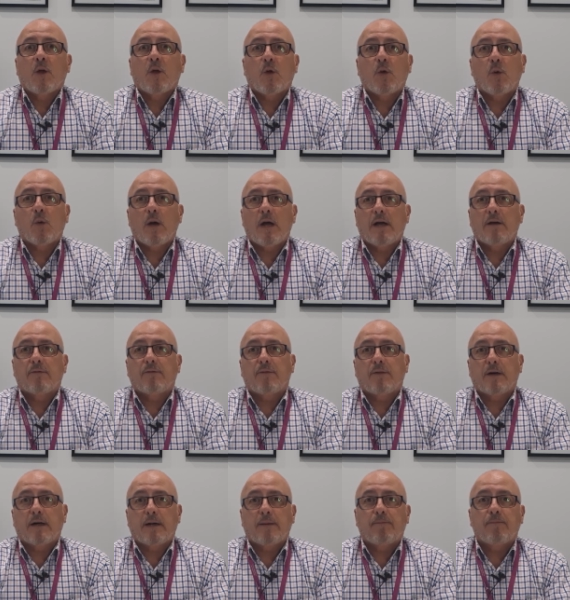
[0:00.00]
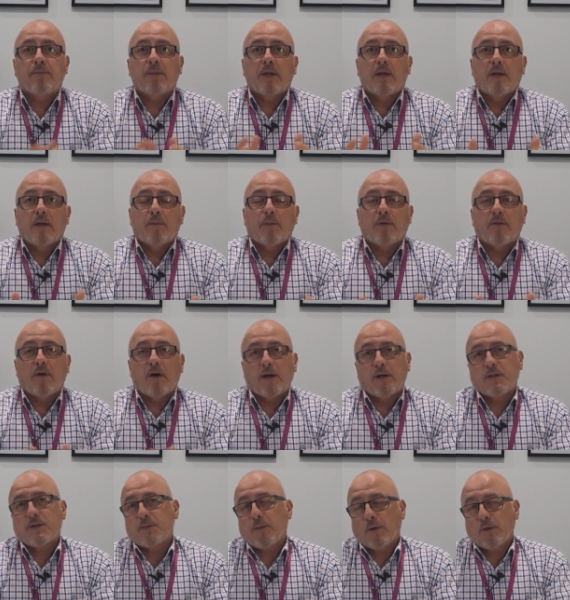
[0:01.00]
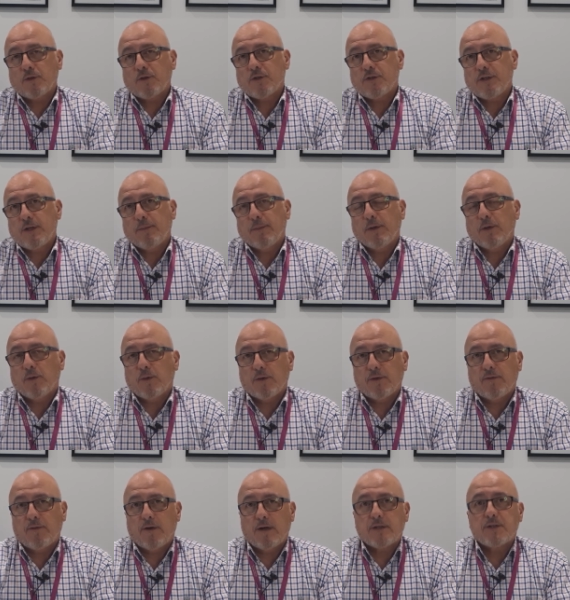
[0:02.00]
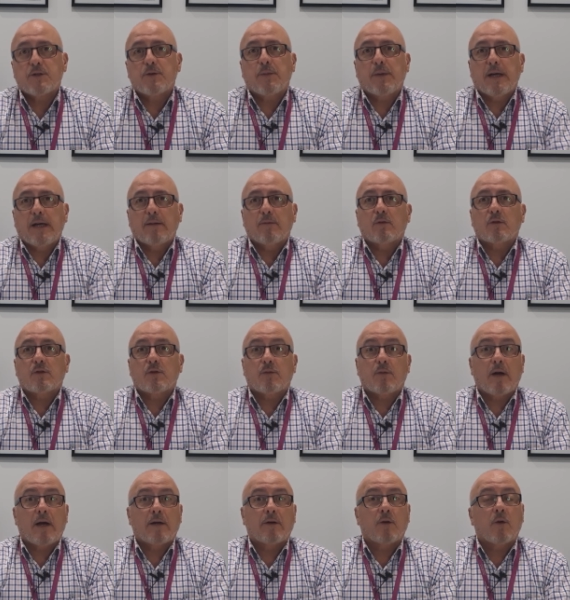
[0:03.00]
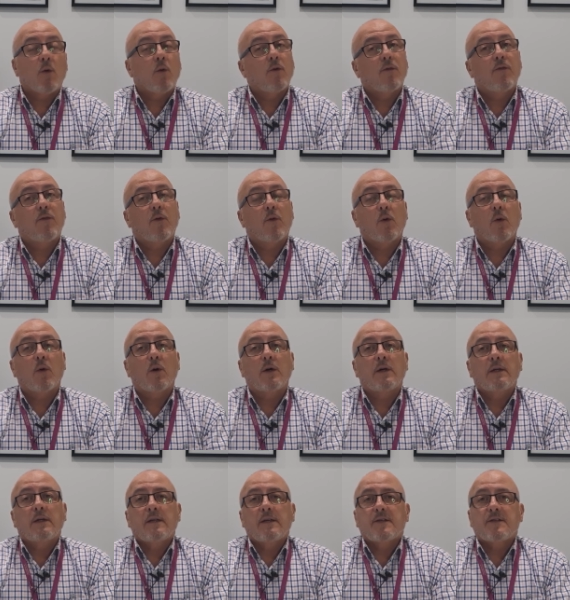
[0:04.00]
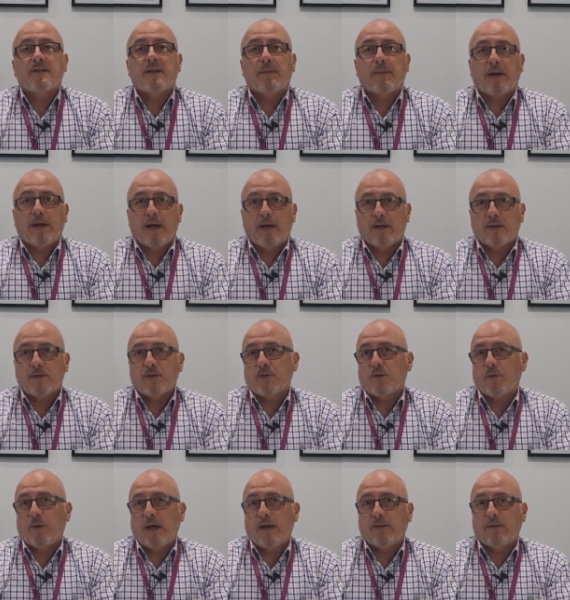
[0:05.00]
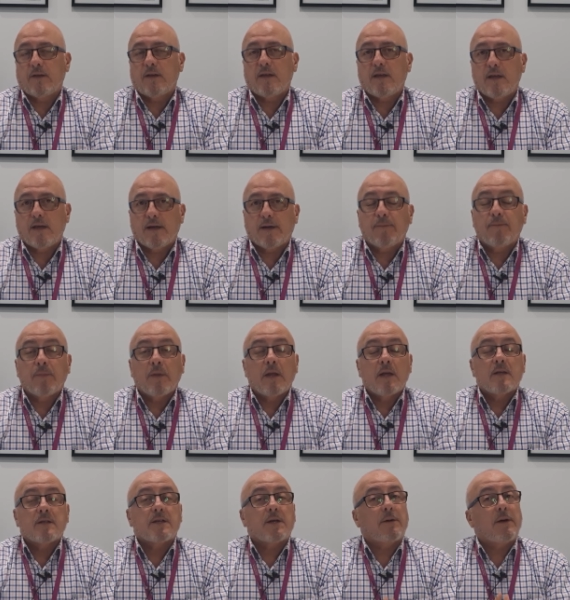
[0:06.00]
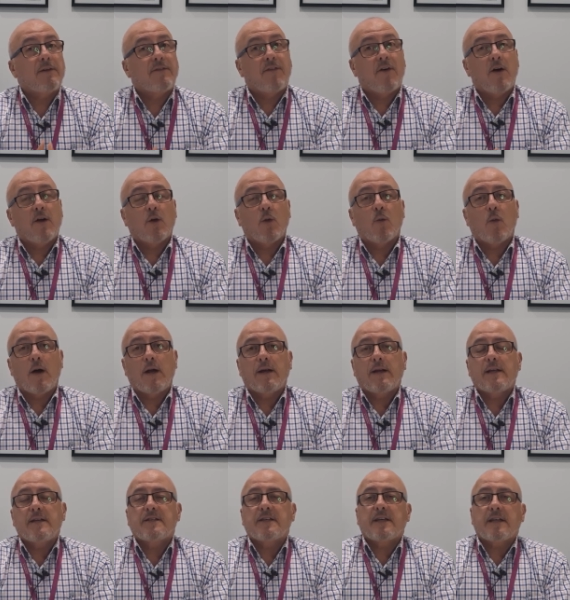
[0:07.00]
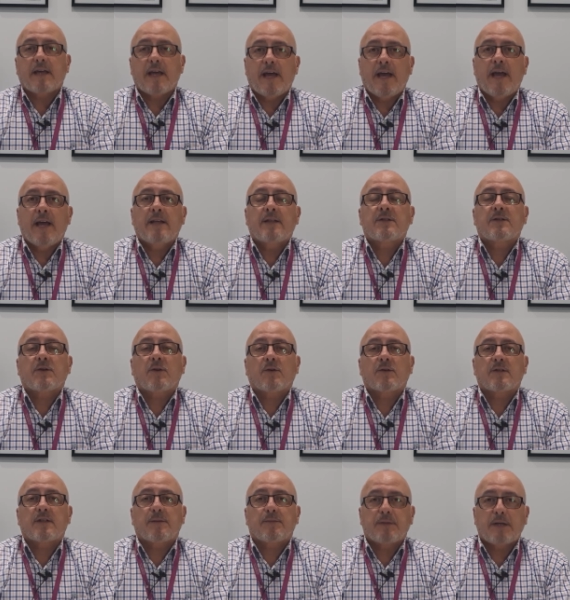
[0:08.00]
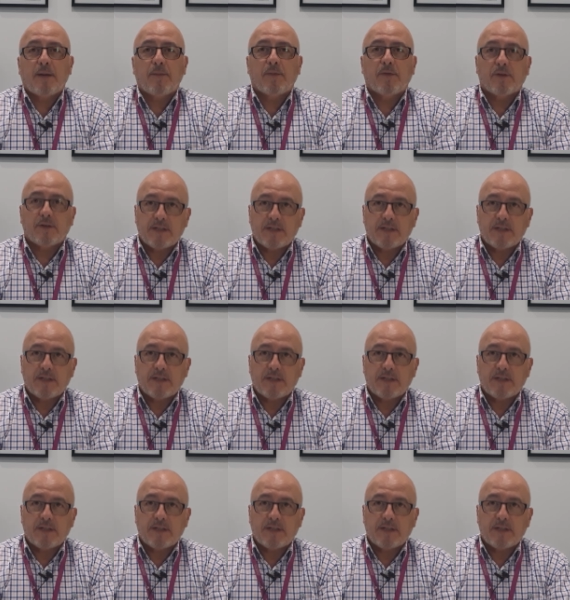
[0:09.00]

who have um, provided sponsorship in order for us to be able to run all four seminars throughout the year. So our final one is in Cairns on September the